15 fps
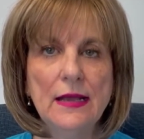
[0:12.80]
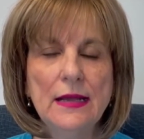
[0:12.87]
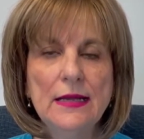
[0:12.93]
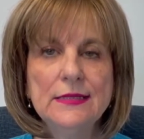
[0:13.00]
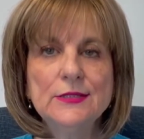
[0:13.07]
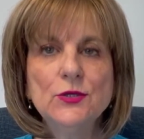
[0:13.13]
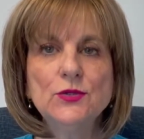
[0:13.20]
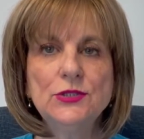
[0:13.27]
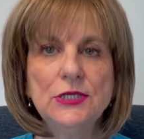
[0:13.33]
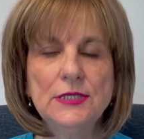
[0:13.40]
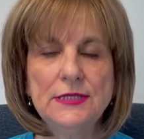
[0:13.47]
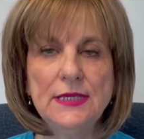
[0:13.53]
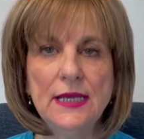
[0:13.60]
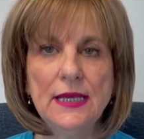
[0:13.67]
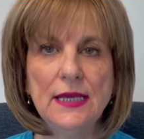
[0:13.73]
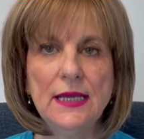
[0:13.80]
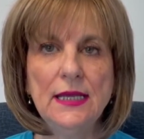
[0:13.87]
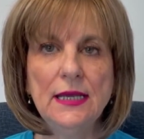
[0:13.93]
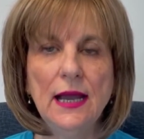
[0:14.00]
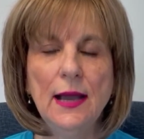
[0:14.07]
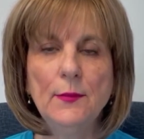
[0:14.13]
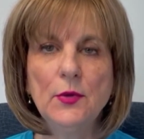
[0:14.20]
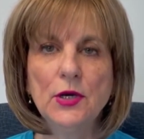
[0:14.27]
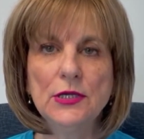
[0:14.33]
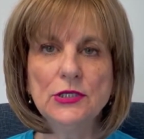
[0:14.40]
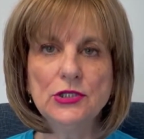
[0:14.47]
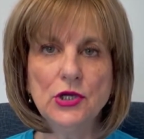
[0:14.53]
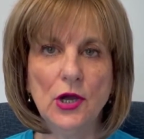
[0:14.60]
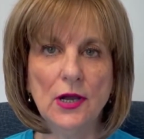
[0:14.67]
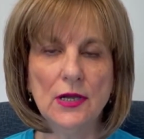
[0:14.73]
So today, I'm going to
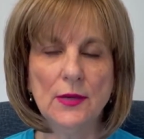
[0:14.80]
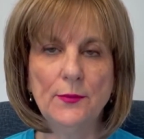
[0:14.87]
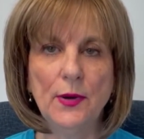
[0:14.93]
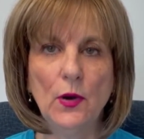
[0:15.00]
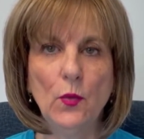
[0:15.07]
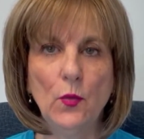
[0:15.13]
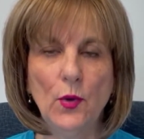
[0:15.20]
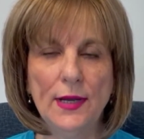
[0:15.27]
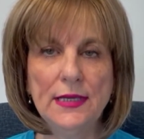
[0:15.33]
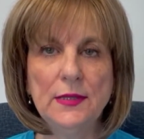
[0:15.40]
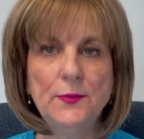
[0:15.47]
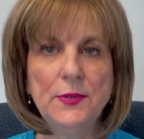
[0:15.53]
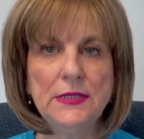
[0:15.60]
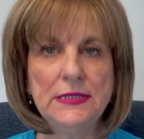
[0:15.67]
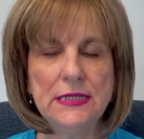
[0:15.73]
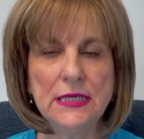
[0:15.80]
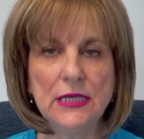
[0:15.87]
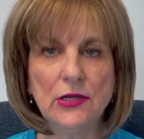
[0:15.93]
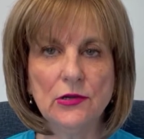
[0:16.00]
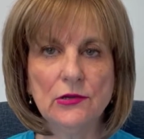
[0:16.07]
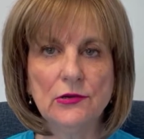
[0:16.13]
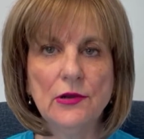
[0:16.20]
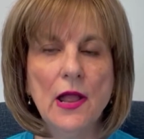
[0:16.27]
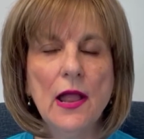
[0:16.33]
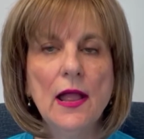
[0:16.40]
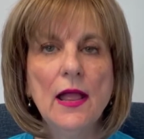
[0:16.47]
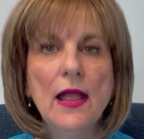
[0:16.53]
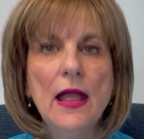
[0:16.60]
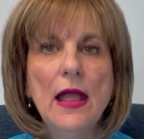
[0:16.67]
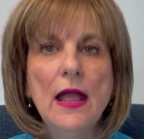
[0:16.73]
talk about one in particular
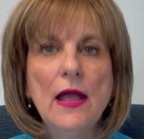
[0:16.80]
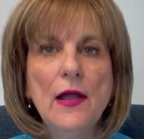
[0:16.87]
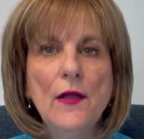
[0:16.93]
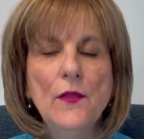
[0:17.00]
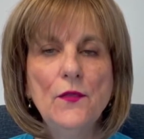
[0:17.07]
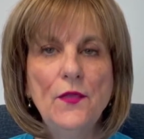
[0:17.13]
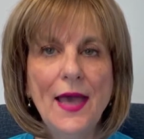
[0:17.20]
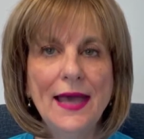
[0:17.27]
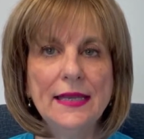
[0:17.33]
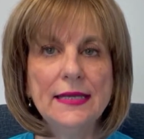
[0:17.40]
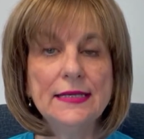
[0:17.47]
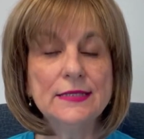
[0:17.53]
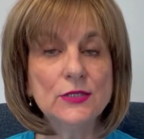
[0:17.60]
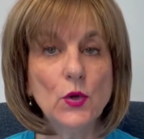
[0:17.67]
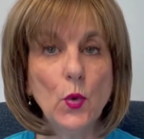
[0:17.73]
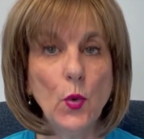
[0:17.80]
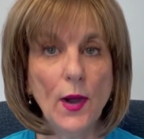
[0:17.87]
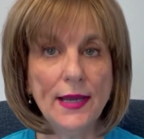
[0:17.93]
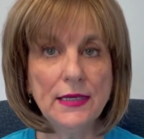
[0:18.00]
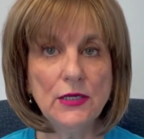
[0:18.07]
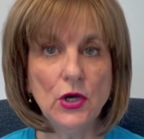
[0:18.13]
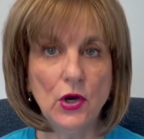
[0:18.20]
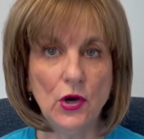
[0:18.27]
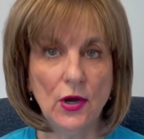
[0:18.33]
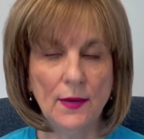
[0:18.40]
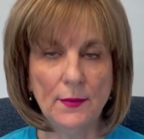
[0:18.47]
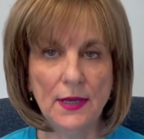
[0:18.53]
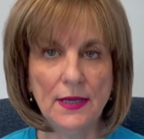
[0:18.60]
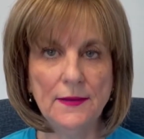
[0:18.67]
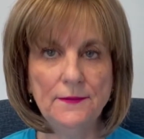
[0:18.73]
that is quite
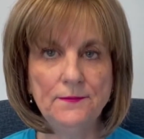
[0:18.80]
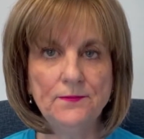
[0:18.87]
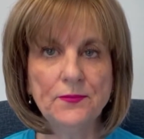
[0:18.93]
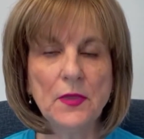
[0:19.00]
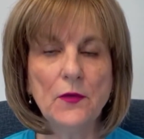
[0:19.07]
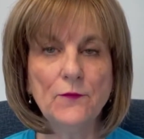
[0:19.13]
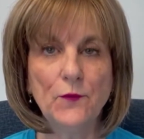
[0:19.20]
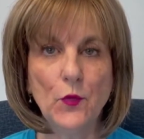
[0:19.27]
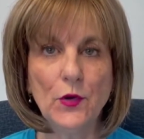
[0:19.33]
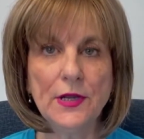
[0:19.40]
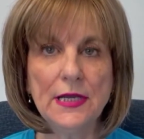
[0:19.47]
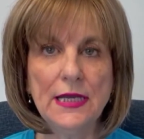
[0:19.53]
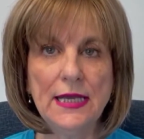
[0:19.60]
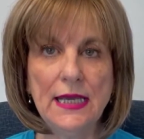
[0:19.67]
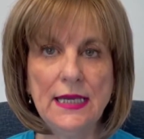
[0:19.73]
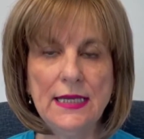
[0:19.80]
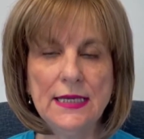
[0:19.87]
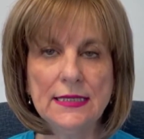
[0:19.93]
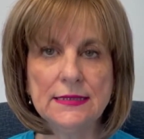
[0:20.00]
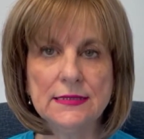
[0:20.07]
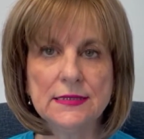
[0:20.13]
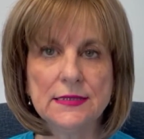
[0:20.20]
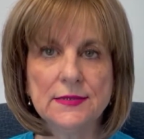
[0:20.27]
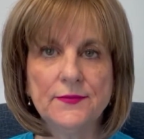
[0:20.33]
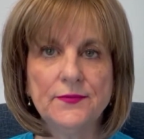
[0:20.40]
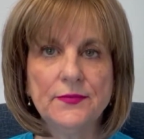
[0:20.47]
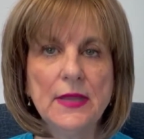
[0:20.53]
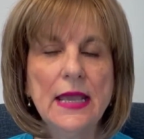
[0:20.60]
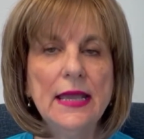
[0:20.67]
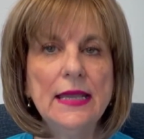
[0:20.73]
common for Canadians.
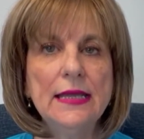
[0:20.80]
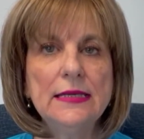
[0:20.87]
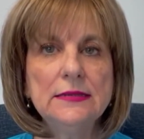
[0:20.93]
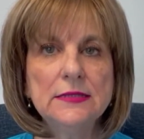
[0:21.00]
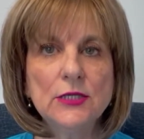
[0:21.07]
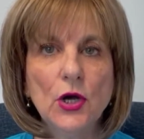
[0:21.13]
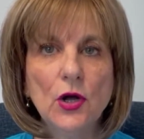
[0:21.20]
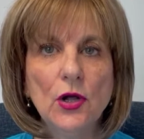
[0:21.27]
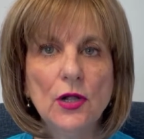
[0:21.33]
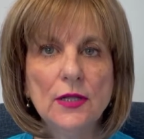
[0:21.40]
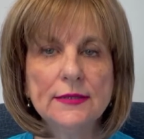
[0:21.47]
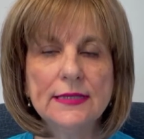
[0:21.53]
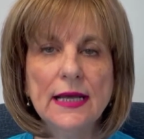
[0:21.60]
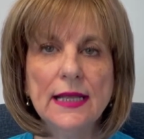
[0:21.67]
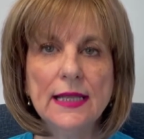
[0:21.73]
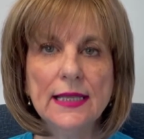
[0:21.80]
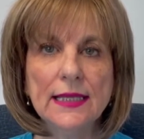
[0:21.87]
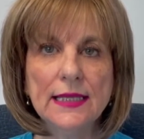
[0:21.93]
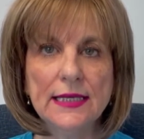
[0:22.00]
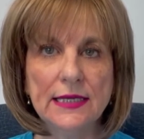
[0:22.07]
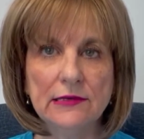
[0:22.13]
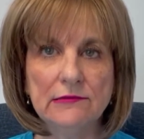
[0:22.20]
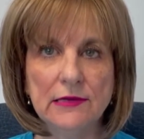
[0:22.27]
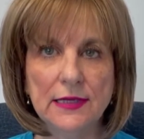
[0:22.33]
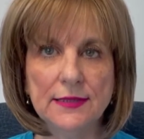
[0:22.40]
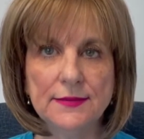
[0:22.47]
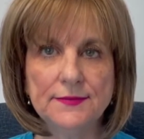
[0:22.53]
It's called a LIRA.